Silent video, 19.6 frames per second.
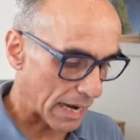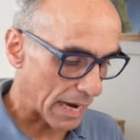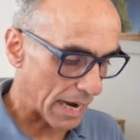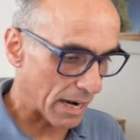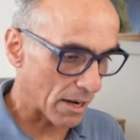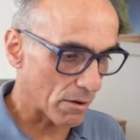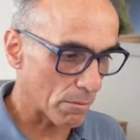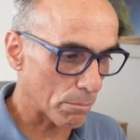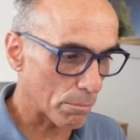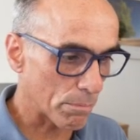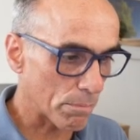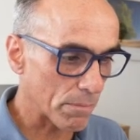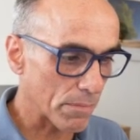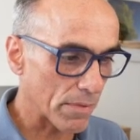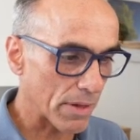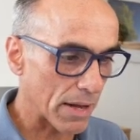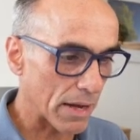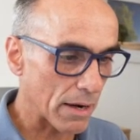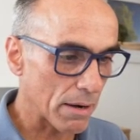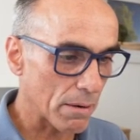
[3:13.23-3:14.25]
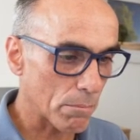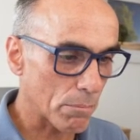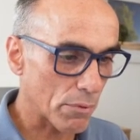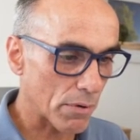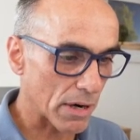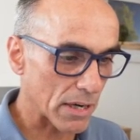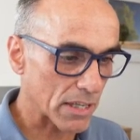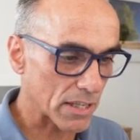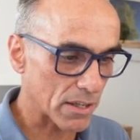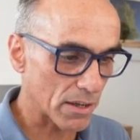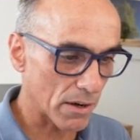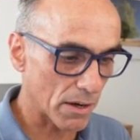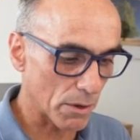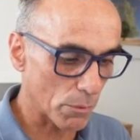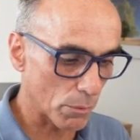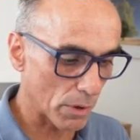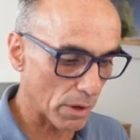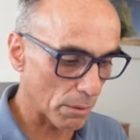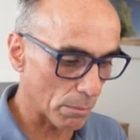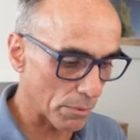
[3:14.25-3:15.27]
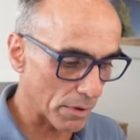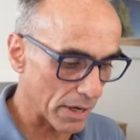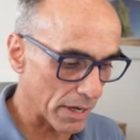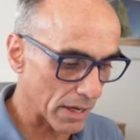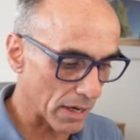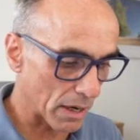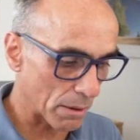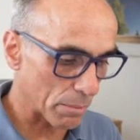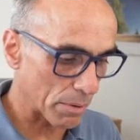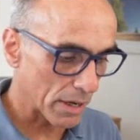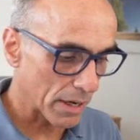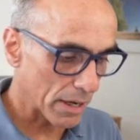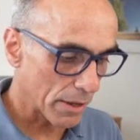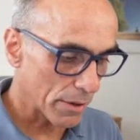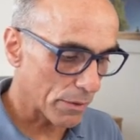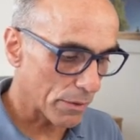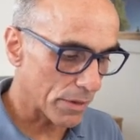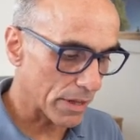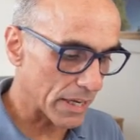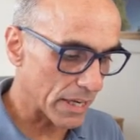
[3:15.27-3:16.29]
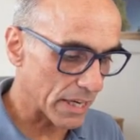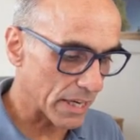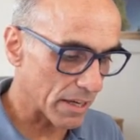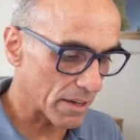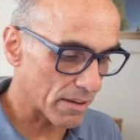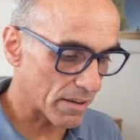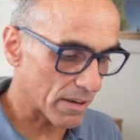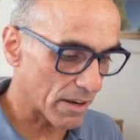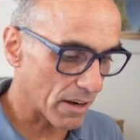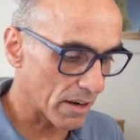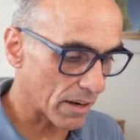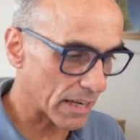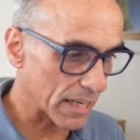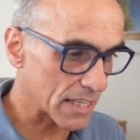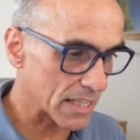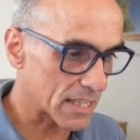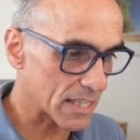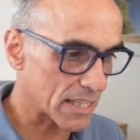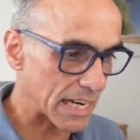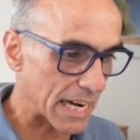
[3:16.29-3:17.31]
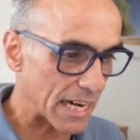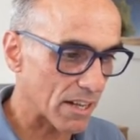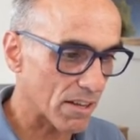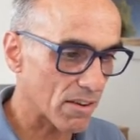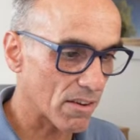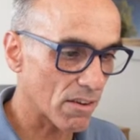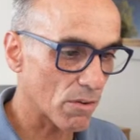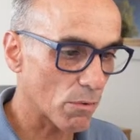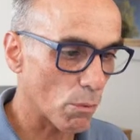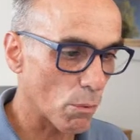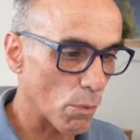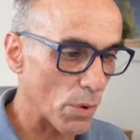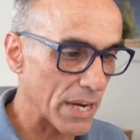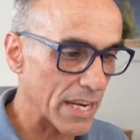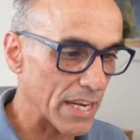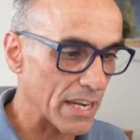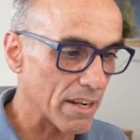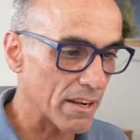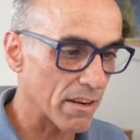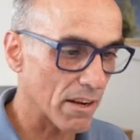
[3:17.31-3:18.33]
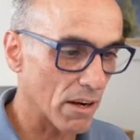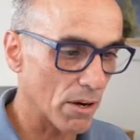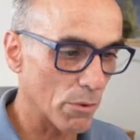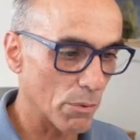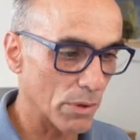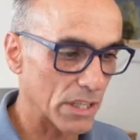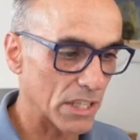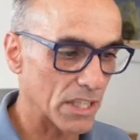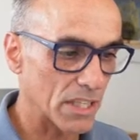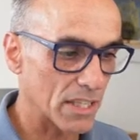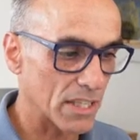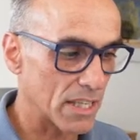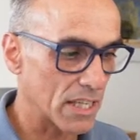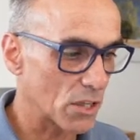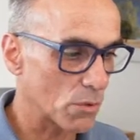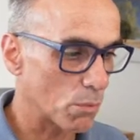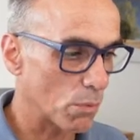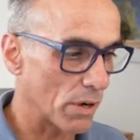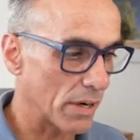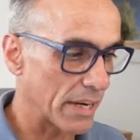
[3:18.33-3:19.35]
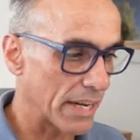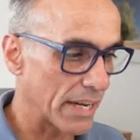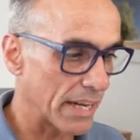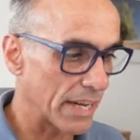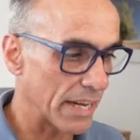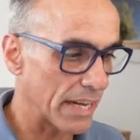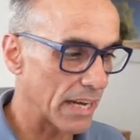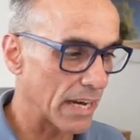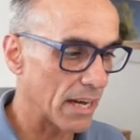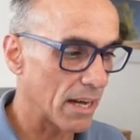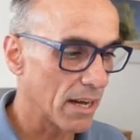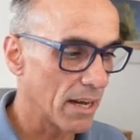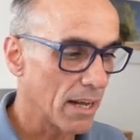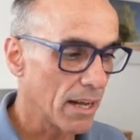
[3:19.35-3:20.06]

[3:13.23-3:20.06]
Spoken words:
and then pressSIGN will bring up the target standard window, which is this one here,